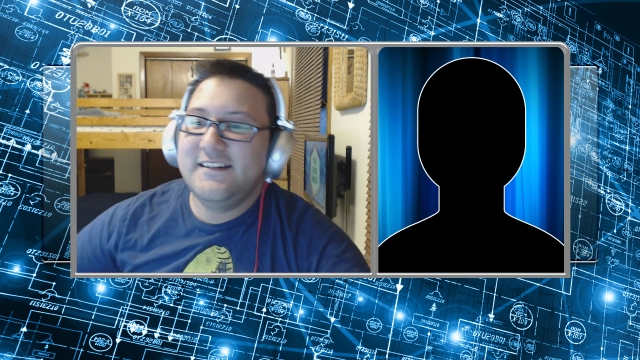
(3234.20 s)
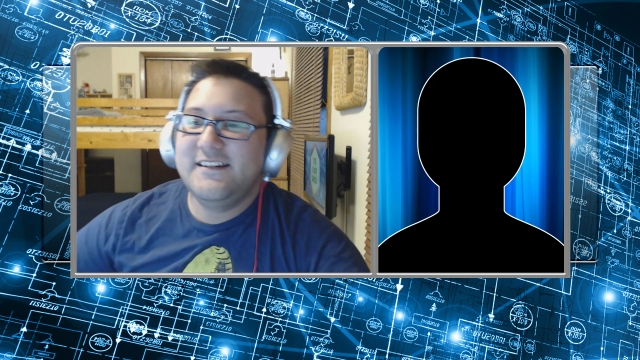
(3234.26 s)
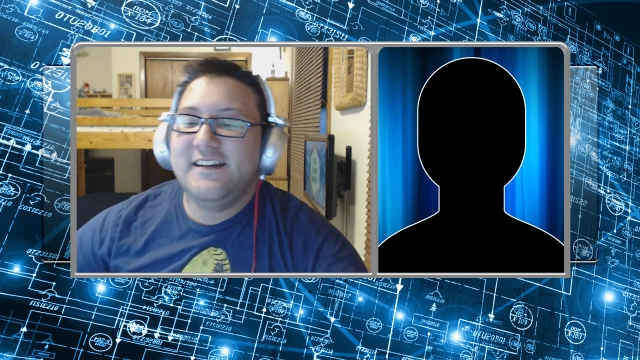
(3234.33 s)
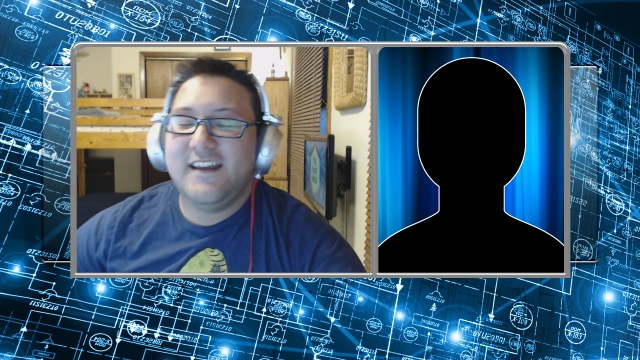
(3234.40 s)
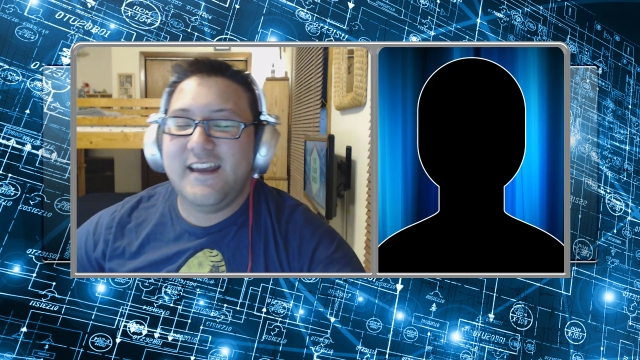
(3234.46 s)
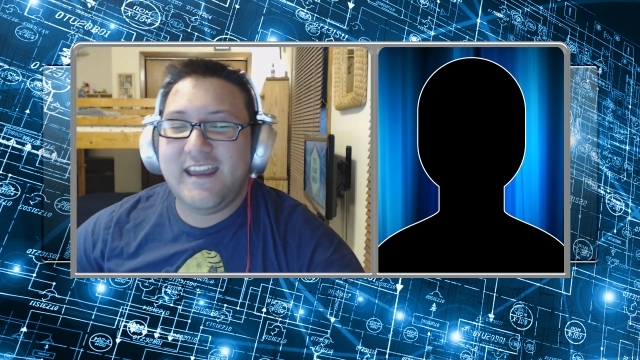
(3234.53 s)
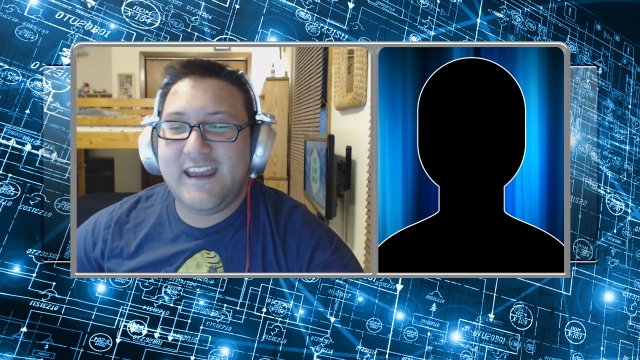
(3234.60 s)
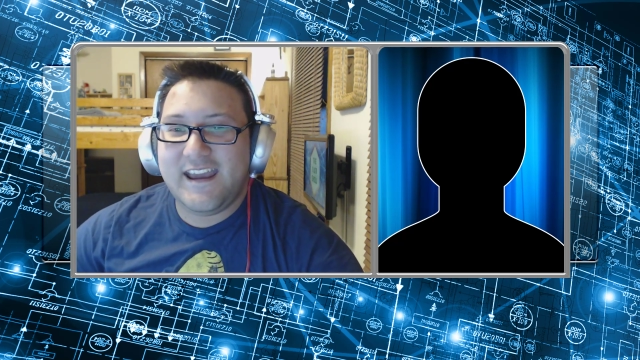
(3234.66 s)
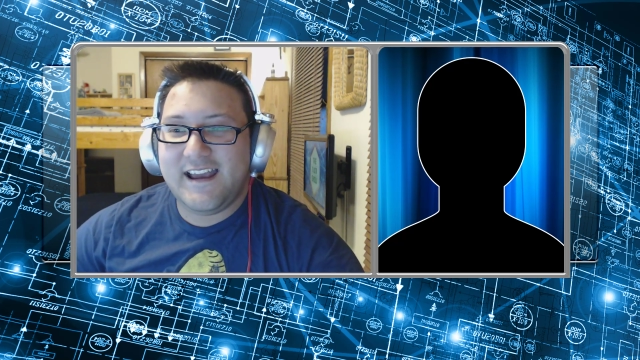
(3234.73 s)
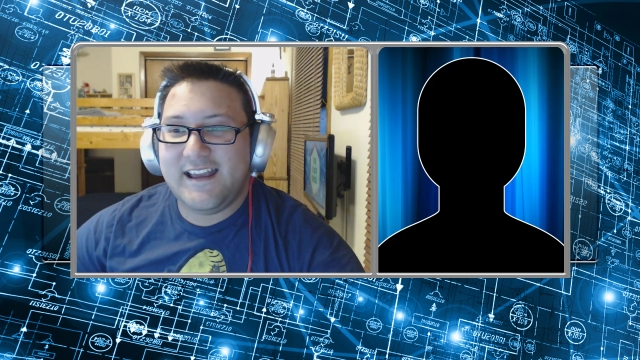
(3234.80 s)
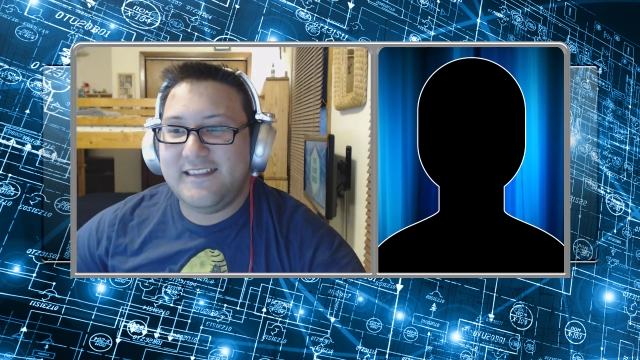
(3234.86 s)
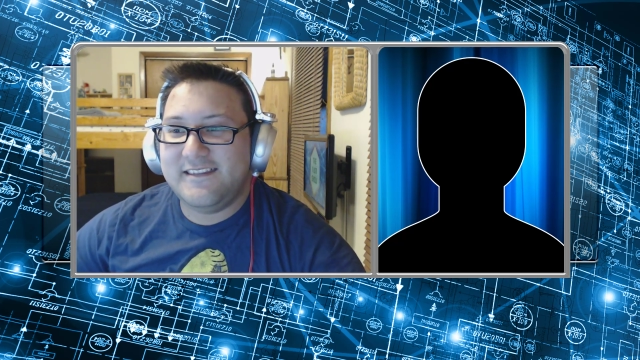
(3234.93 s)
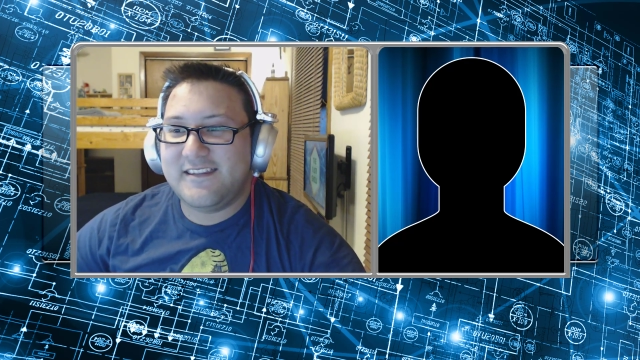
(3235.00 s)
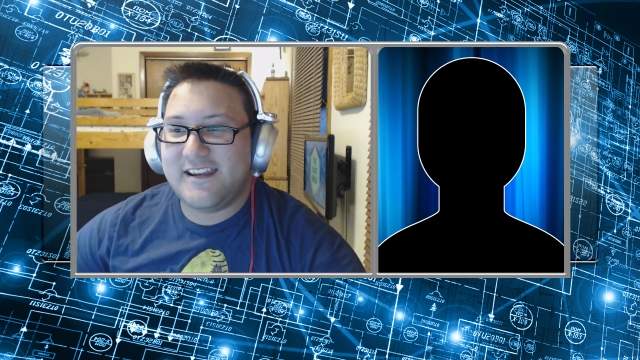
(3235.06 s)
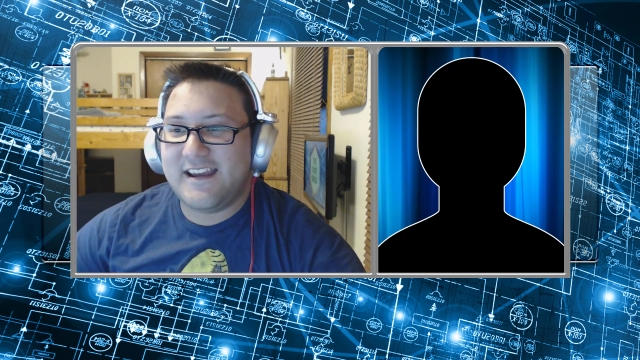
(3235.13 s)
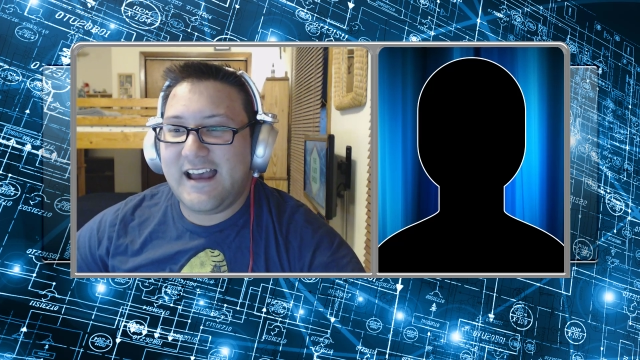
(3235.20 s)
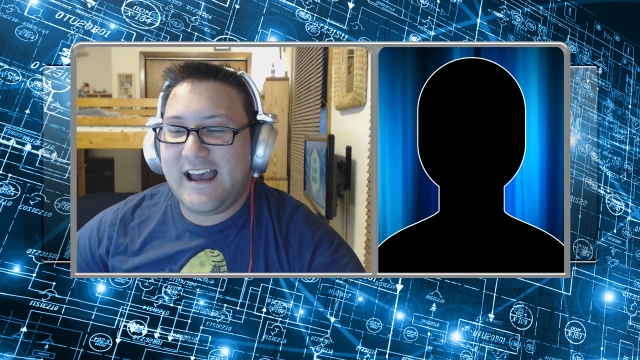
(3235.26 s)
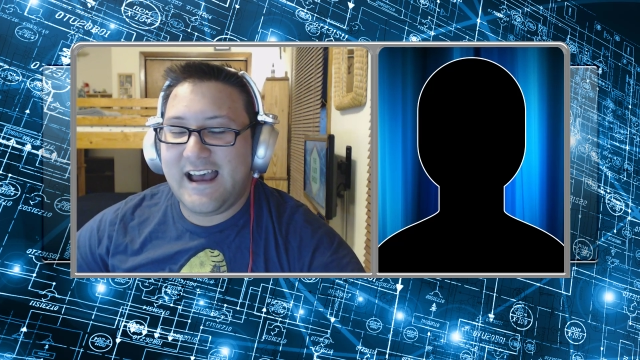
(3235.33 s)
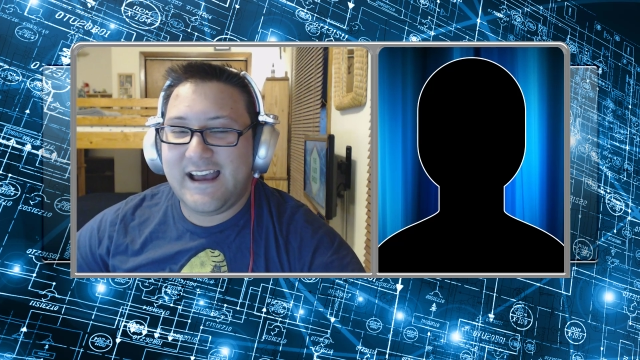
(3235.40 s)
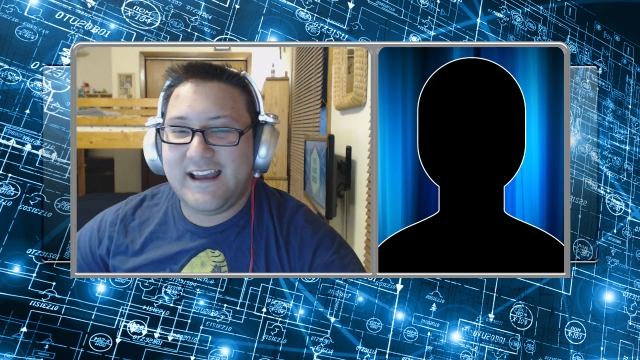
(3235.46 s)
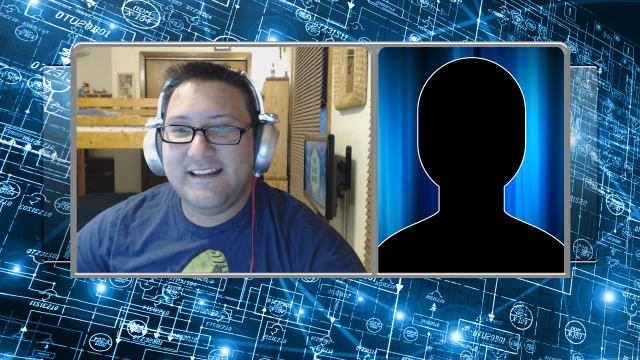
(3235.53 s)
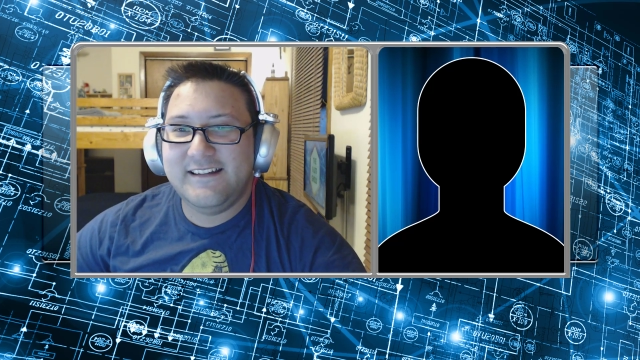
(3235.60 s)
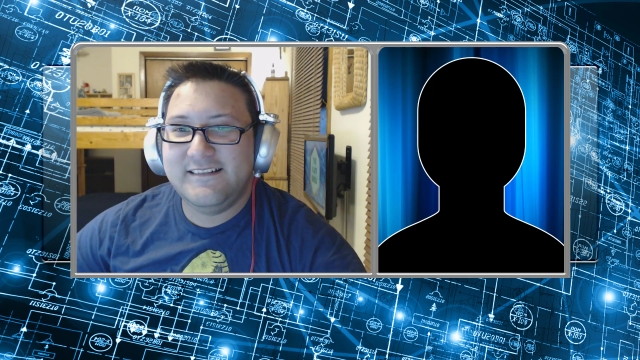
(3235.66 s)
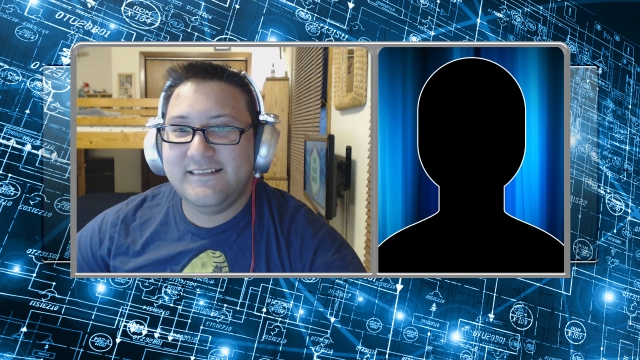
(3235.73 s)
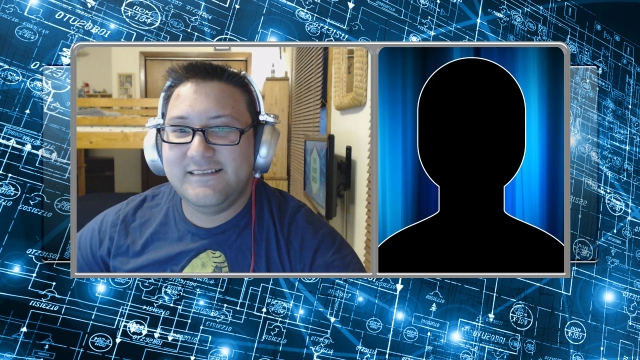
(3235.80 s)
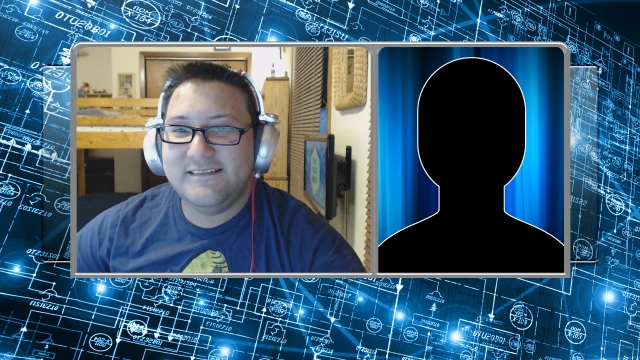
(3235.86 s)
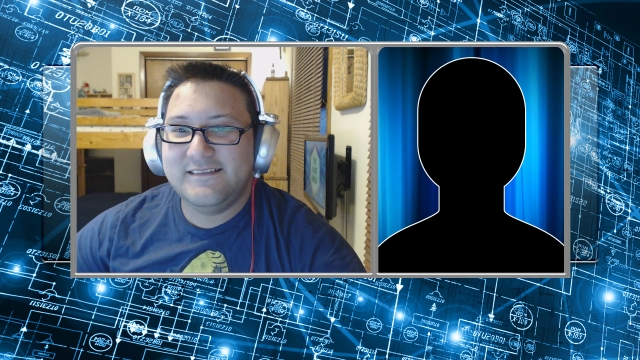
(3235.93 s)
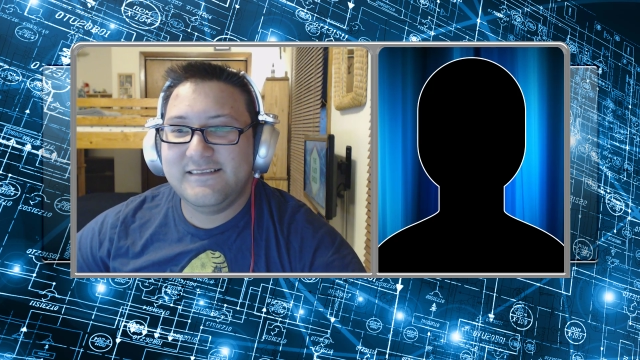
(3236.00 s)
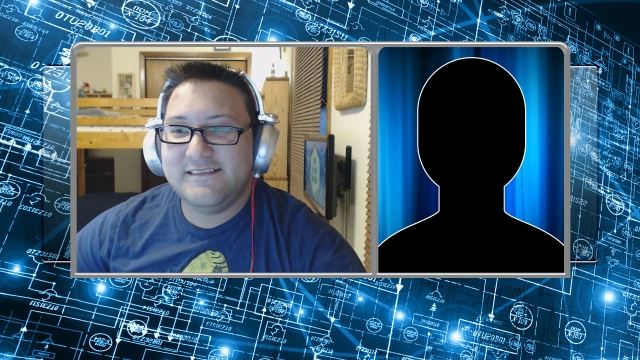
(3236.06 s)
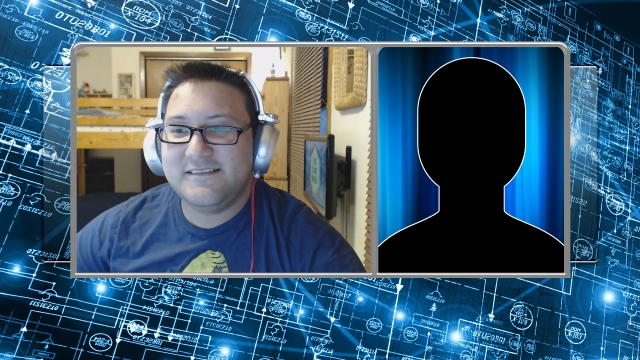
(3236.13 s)
And
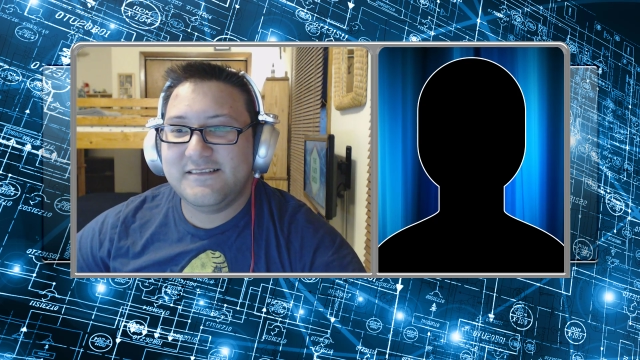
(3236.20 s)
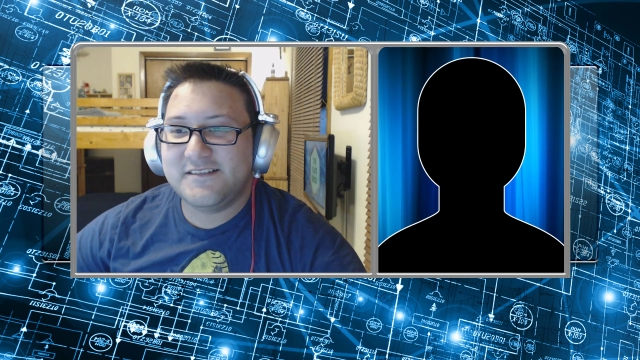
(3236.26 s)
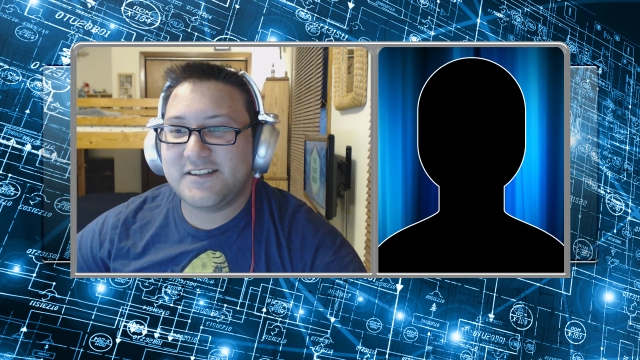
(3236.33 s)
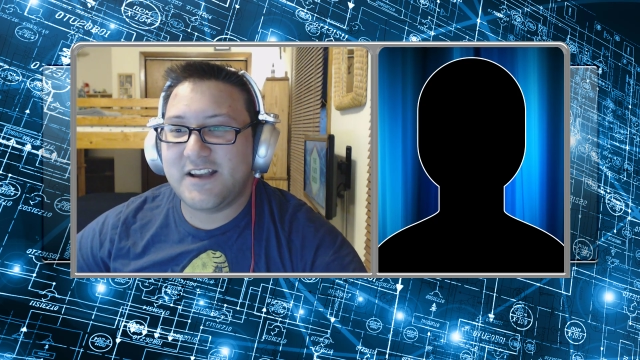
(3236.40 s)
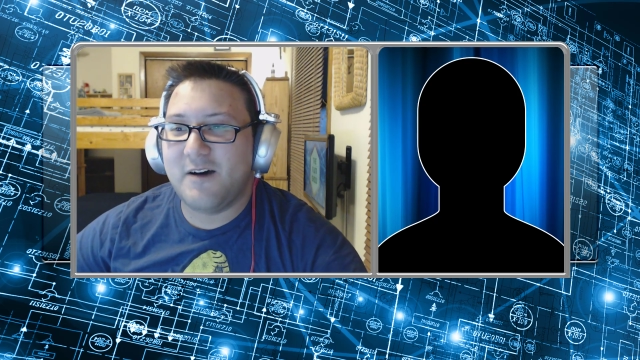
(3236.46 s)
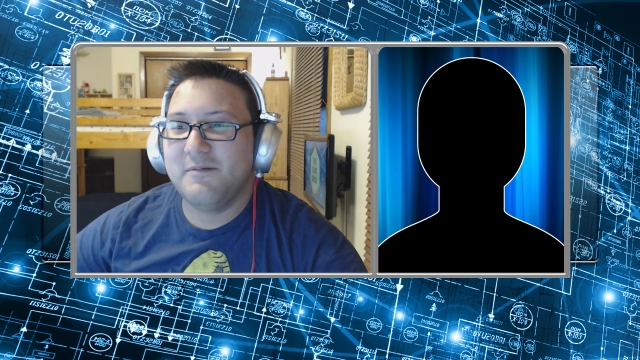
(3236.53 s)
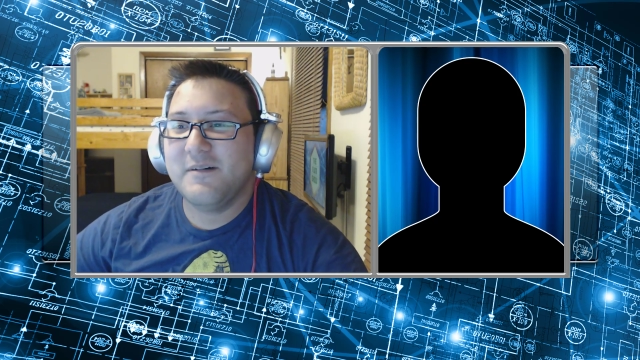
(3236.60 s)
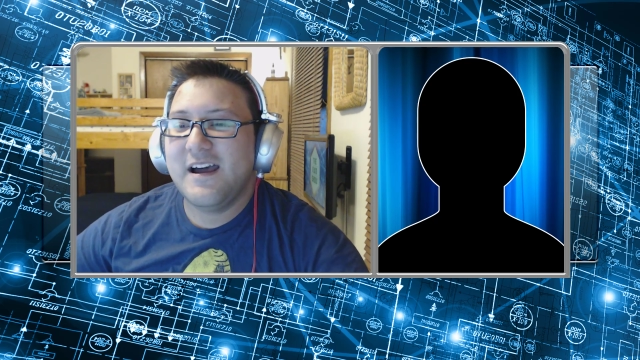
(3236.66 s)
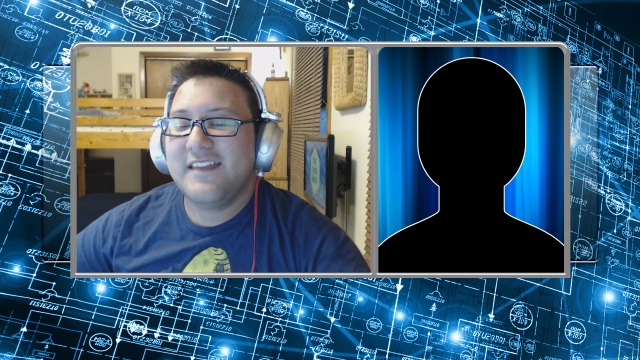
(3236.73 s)
so